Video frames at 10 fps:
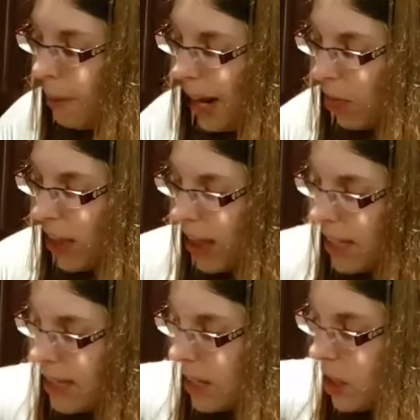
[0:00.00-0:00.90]
but I think
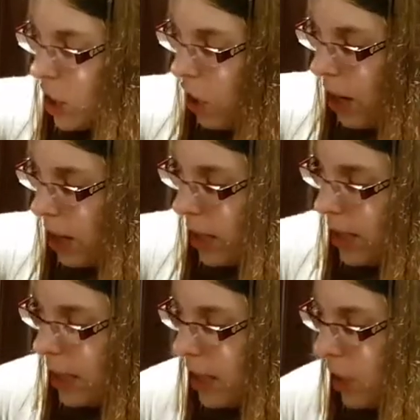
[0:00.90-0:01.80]
this is good.
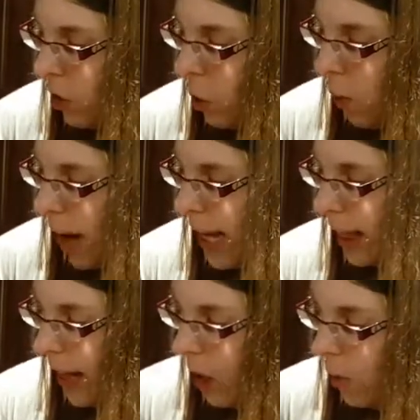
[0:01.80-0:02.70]
It's still
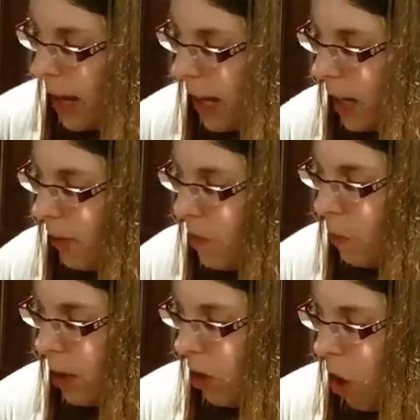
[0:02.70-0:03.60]
quite liquid,
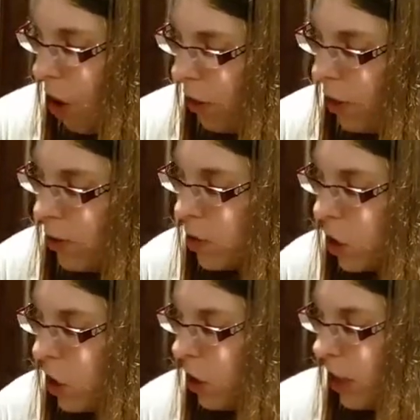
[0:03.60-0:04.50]
even with all
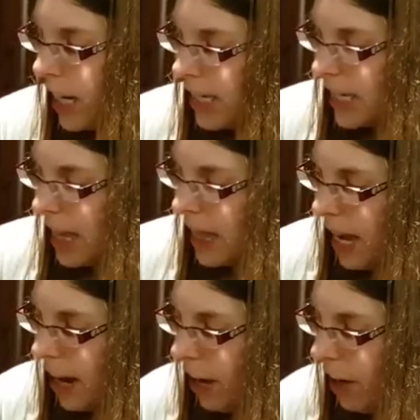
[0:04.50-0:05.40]
those goodies in
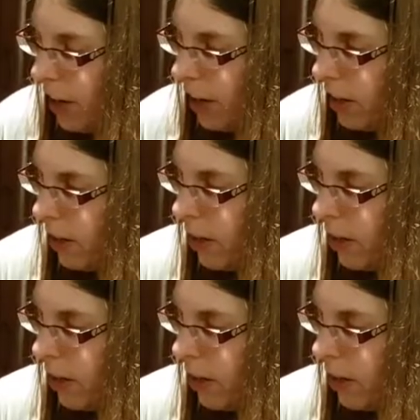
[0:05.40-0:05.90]
there.